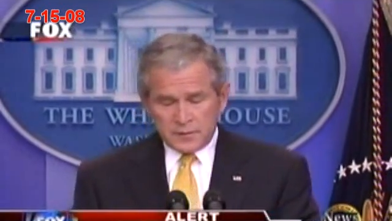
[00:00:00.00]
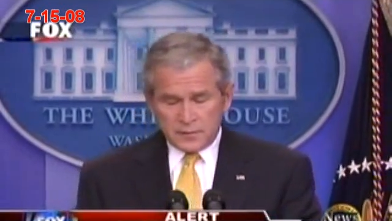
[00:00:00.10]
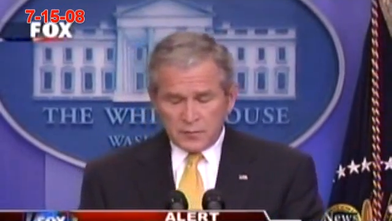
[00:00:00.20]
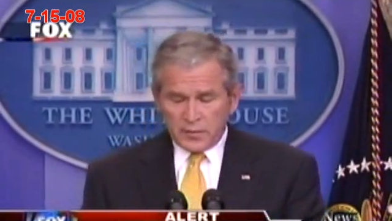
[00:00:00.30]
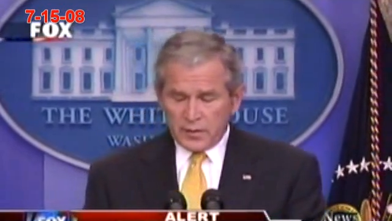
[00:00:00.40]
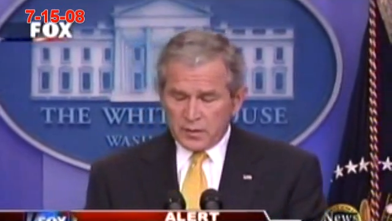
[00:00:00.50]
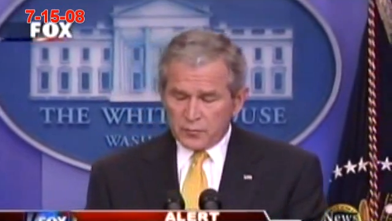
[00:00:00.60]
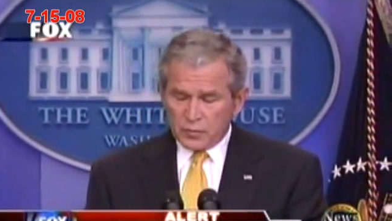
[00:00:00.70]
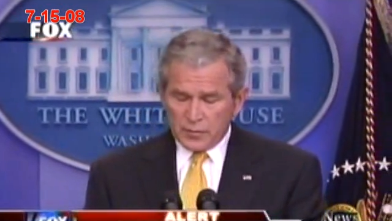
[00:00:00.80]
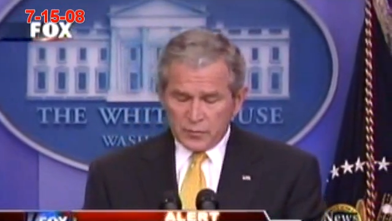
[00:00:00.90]
While the
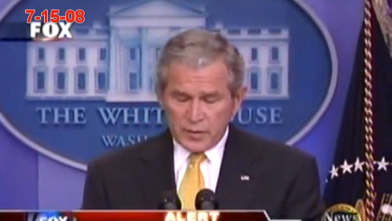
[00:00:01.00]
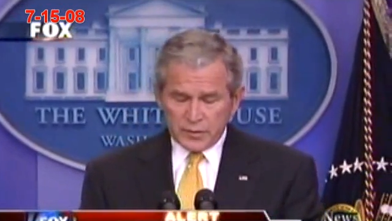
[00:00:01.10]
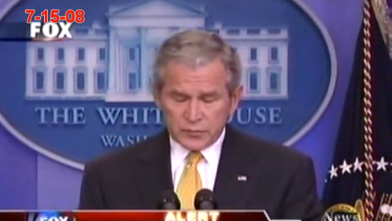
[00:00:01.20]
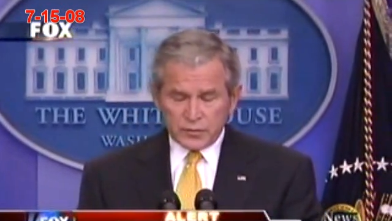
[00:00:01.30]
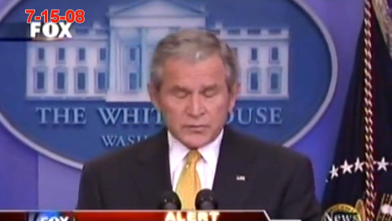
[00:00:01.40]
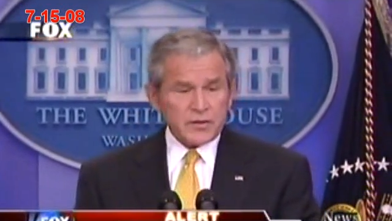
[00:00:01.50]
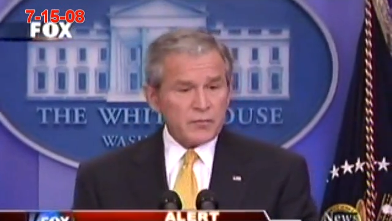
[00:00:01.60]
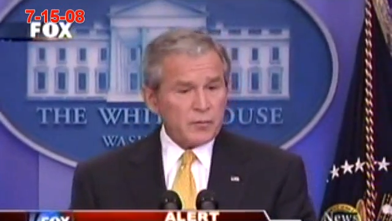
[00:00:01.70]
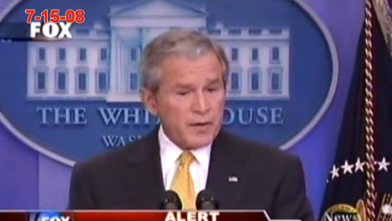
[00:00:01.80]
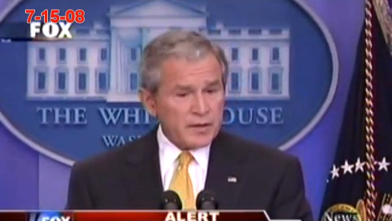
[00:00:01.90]
unemployment rate has risen, it
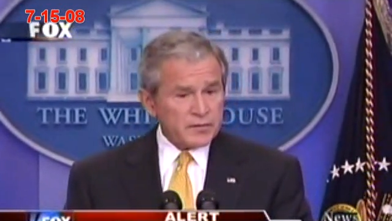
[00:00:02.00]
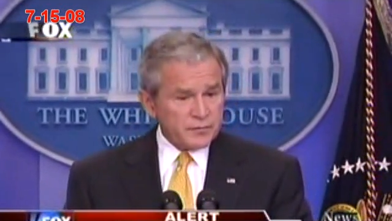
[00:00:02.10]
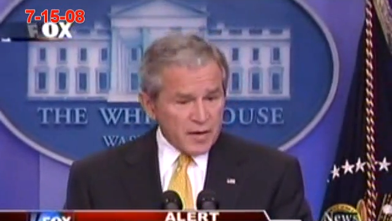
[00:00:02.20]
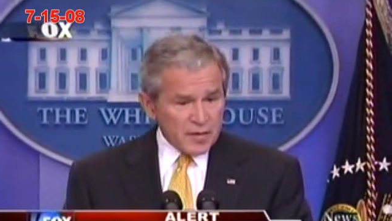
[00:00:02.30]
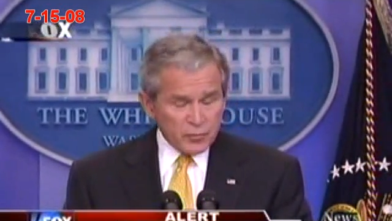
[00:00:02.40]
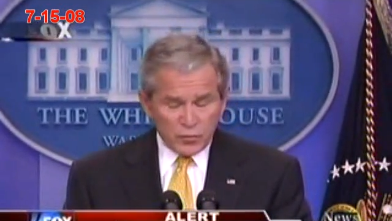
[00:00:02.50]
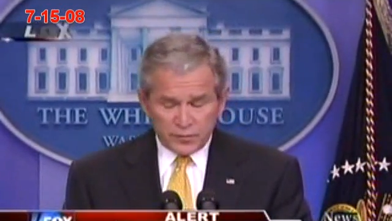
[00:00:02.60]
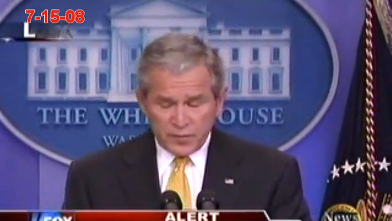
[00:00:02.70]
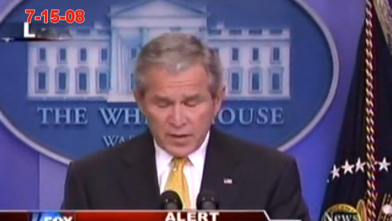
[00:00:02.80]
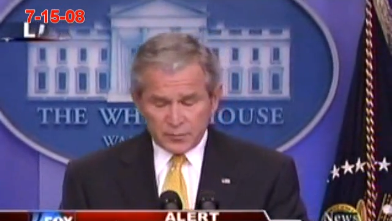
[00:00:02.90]
remains at
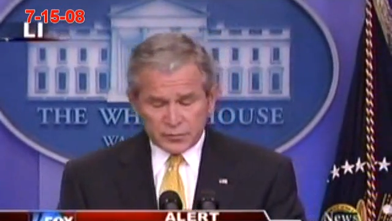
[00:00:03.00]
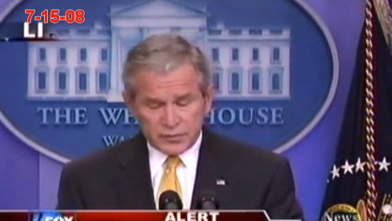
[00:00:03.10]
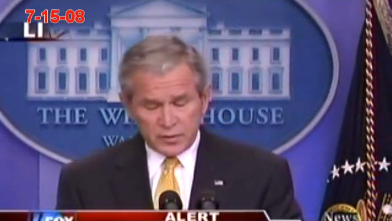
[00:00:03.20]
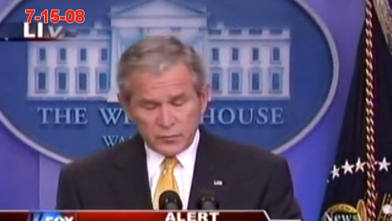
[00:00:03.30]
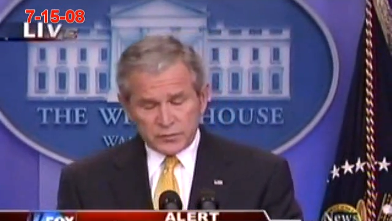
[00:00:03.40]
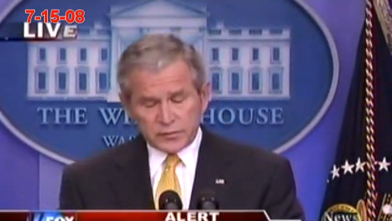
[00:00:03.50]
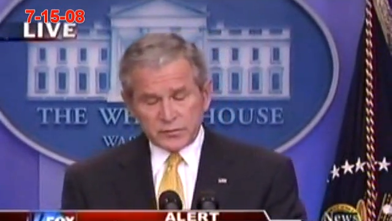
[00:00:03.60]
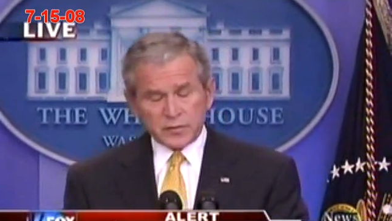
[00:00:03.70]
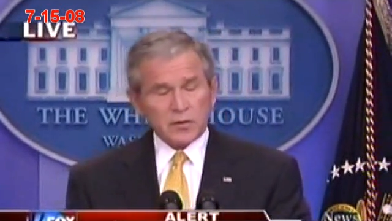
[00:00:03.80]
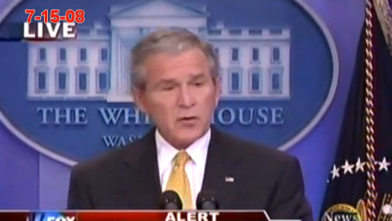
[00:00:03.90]
5.5%, which is
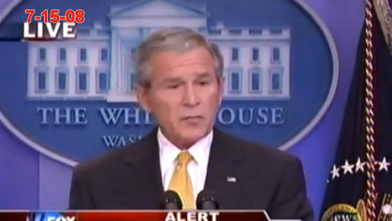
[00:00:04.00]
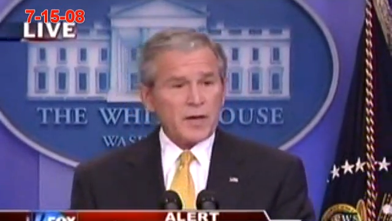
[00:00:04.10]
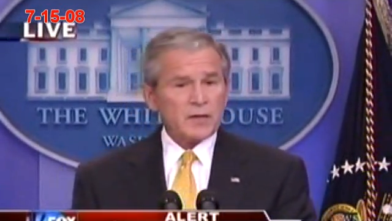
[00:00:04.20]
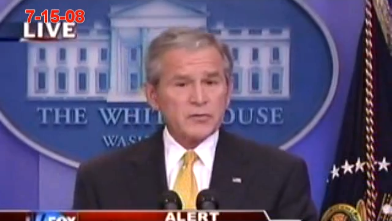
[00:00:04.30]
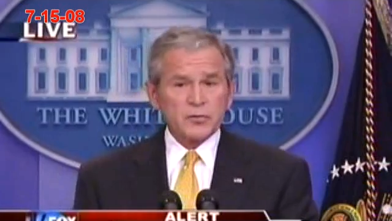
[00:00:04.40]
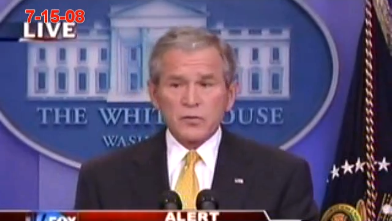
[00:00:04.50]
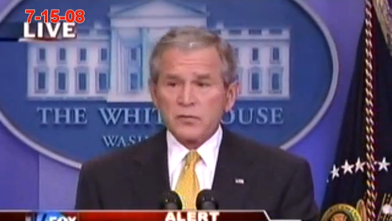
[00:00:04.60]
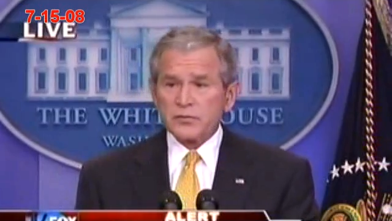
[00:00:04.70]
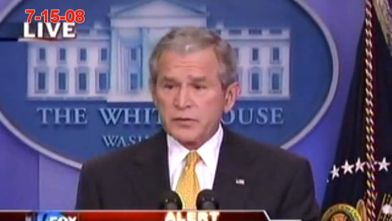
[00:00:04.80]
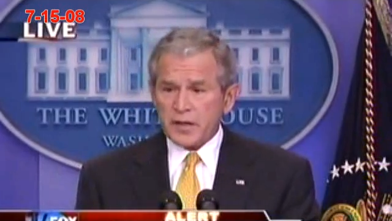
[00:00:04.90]
still low by
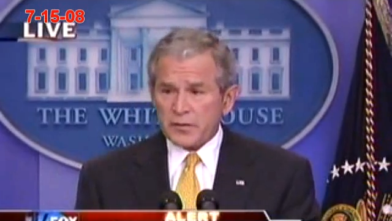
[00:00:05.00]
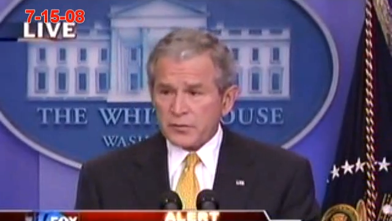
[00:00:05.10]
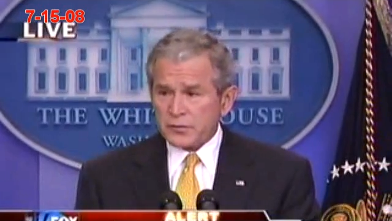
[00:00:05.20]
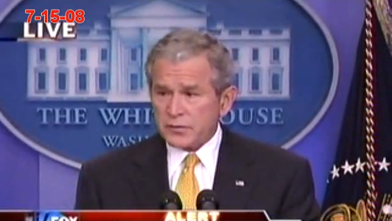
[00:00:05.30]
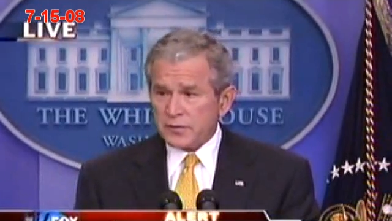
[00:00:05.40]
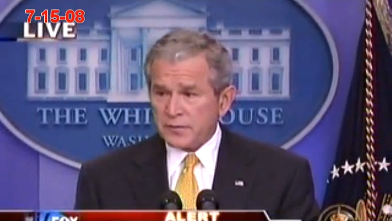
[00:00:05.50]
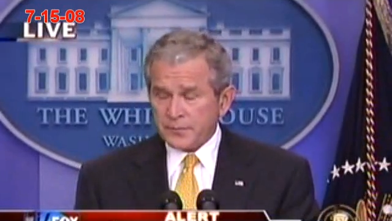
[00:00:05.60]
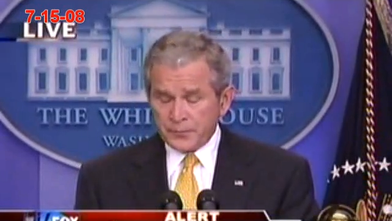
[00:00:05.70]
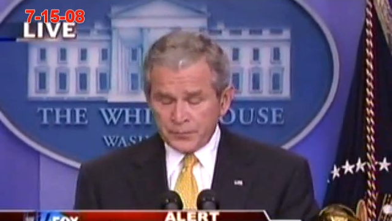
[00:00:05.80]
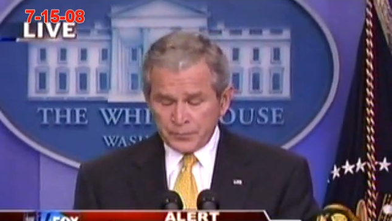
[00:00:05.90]
historical standards.
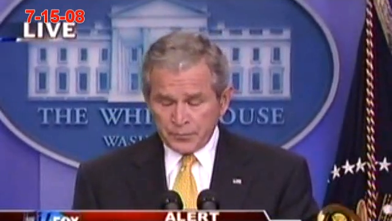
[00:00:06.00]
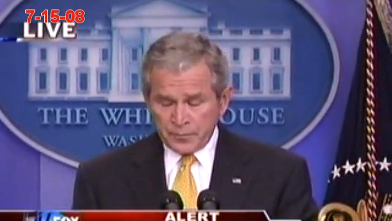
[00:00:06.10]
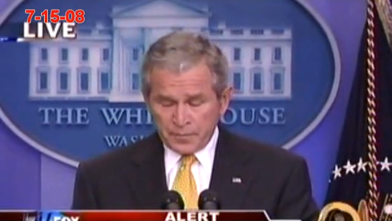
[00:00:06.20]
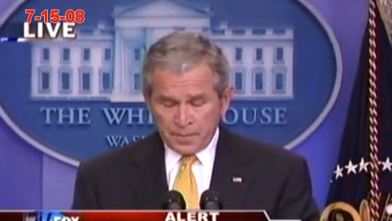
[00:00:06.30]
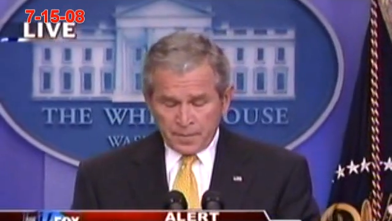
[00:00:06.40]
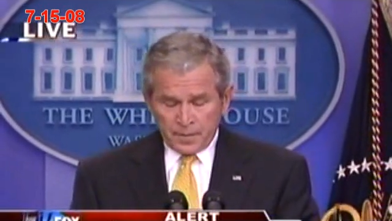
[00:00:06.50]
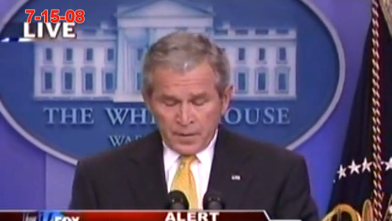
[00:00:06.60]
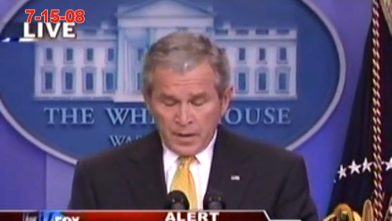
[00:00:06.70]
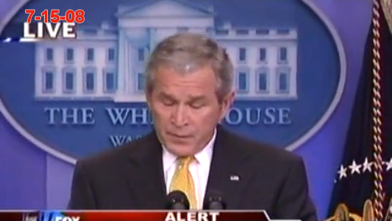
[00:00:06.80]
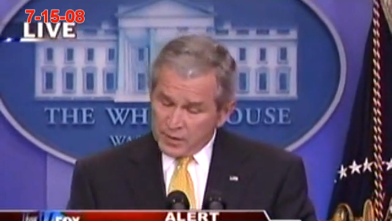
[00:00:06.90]

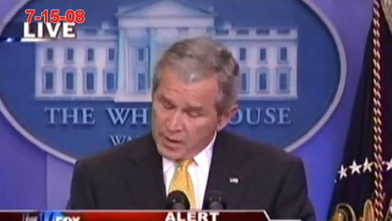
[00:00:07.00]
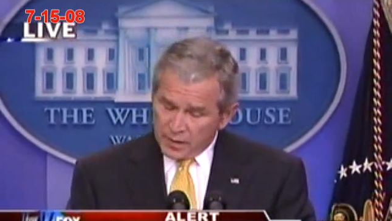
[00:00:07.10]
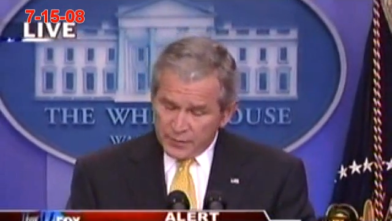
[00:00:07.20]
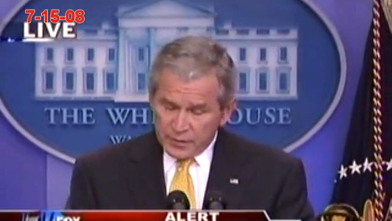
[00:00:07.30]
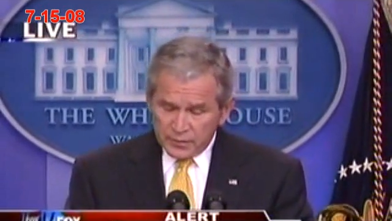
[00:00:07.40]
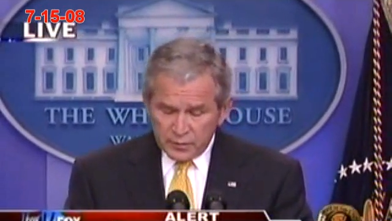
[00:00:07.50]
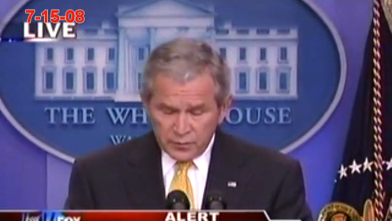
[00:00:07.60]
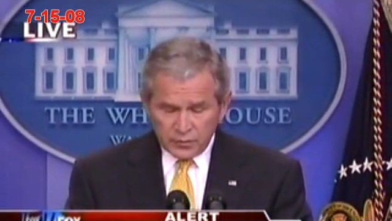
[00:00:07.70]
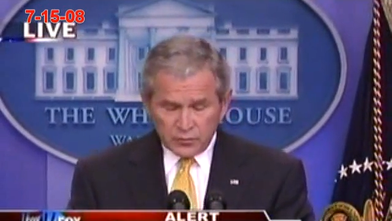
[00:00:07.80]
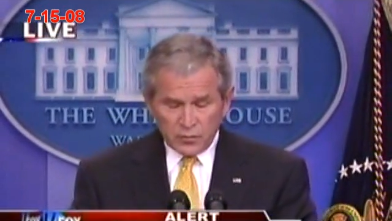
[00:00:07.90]
And the economy
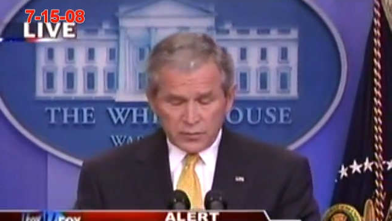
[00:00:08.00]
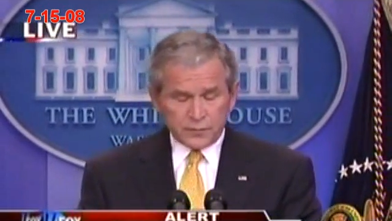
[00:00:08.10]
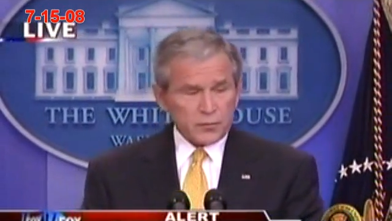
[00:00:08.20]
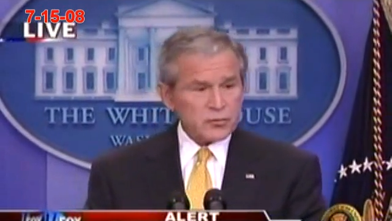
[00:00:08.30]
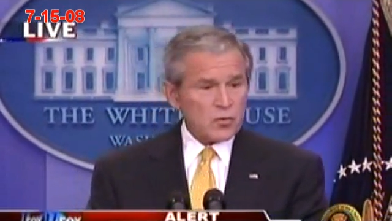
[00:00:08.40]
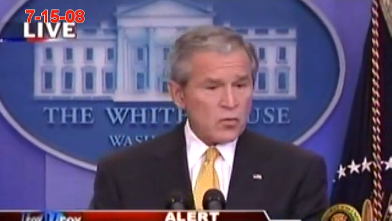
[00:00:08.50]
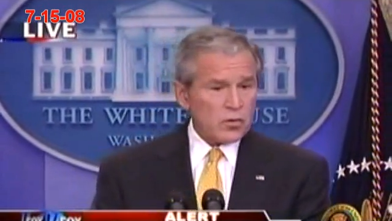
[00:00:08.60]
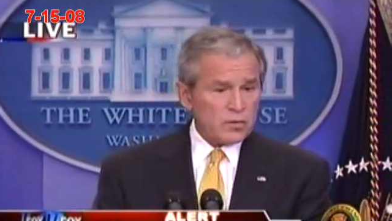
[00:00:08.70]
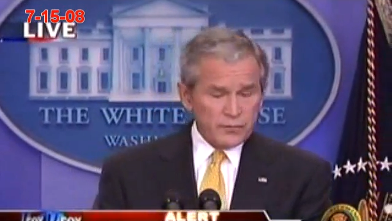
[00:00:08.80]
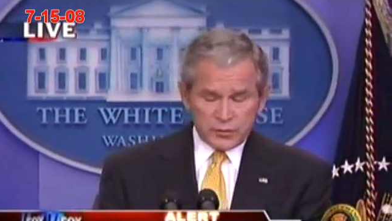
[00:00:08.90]
continued to grow in the first
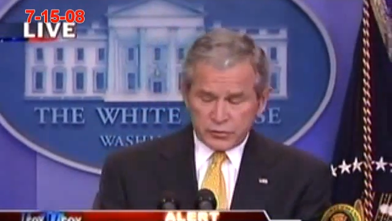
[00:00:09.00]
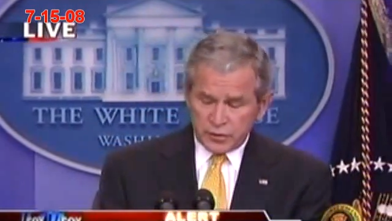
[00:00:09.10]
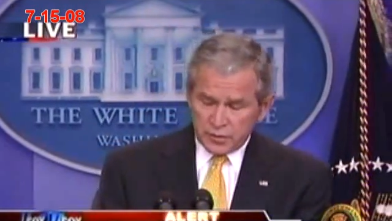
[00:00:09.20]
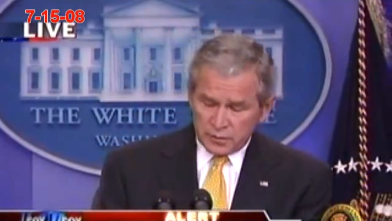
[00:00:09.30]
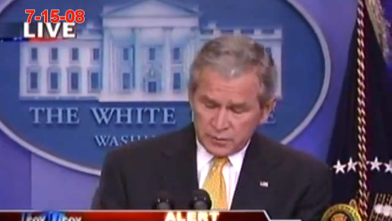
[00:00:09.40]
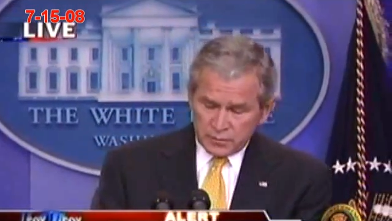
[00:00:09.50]
quarter of this year.